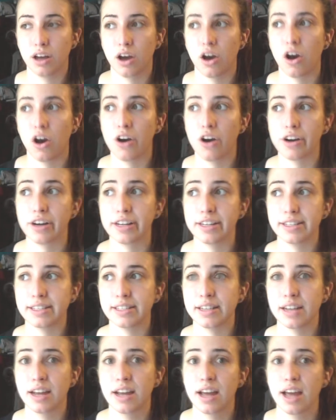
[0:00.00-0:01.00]

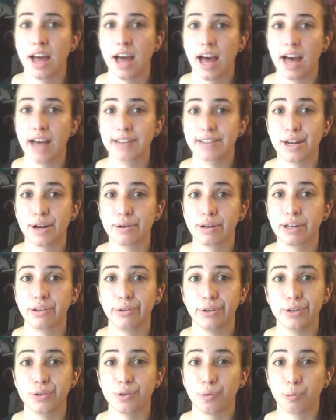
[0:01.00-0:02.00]
August has now
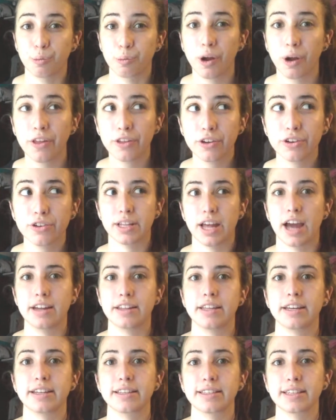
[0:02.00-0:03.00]
killed his own brothers. I
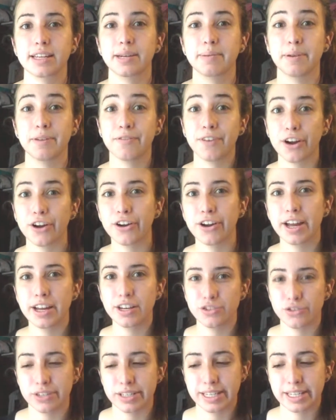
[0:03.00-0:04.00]
think it's going to be very
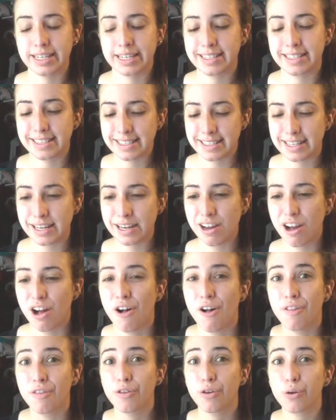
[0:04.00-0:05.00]
interesting to see
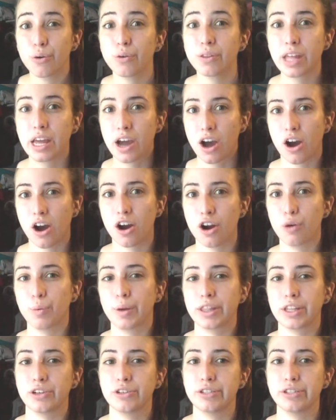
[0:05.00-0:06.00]
who they are
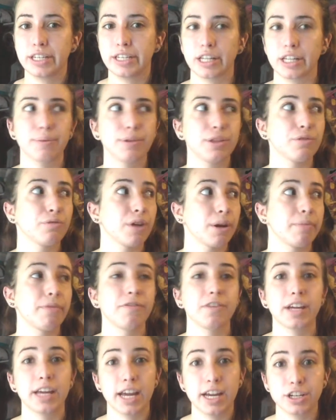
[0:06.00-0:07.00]
when they're dealing with the
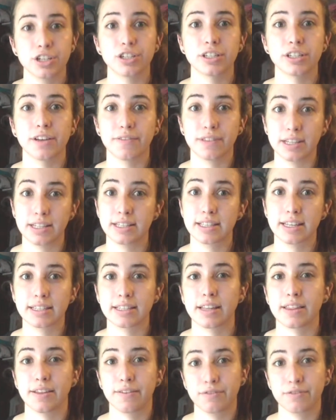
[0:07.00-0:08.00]
ramifications of these things
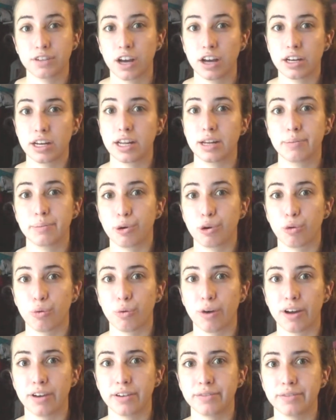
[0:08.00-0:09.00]
that they've done in book
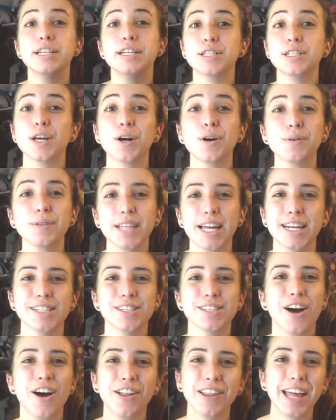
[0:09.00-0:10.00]
1. So that
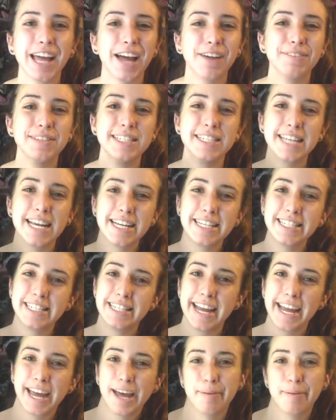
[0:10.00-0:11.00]
is all I have to say
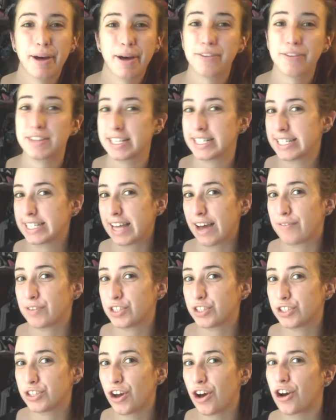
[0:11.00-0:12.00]
today about this
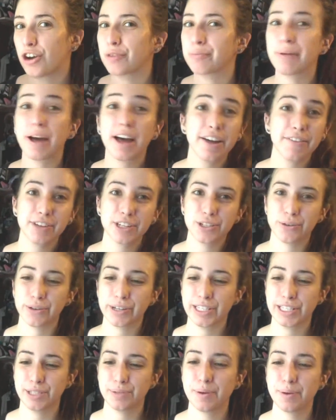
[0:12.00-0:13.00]
Savage Song by
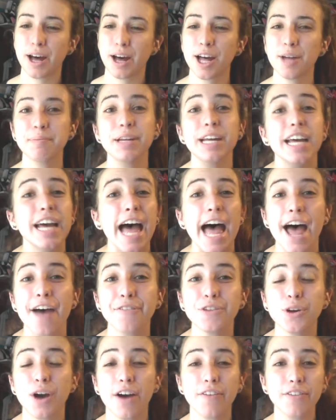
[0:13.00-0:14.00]
Victoria Schwab.
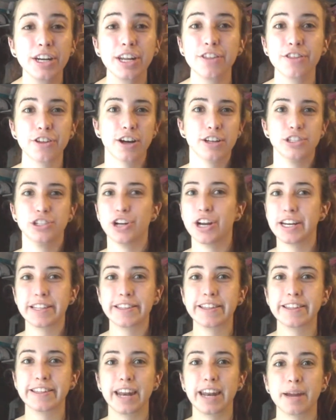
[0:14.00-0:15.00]
If you have any thoughts or
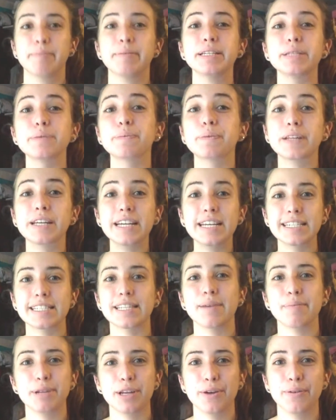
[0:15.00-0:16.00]
anything that I missed, please
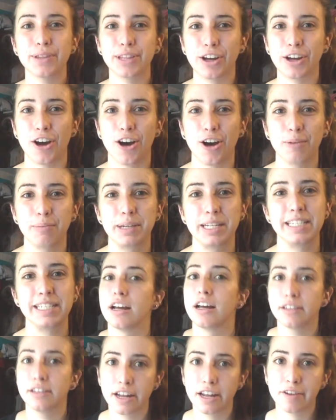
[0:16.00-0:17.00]
let me know in the
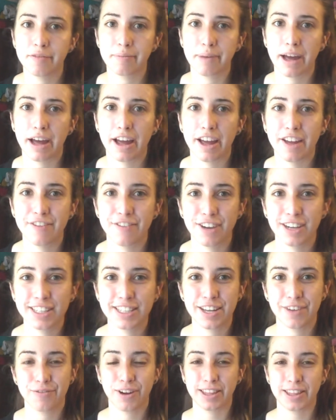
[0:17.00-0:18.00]
comments. None of my
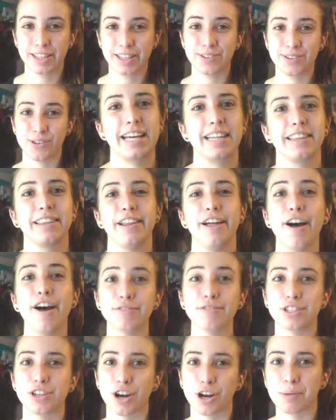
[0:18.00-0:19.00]
friends have read this, so I'd
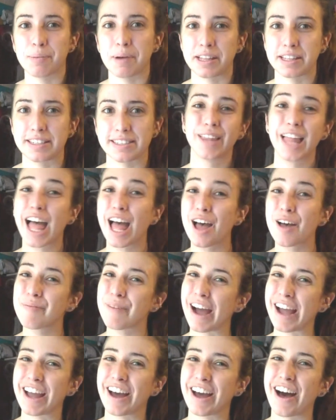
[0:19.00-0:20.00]
love to talk about this.
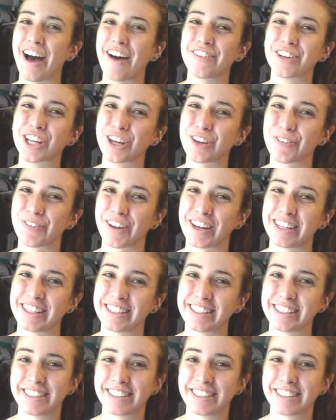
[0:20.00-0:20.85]
Bye y'all, have a good one.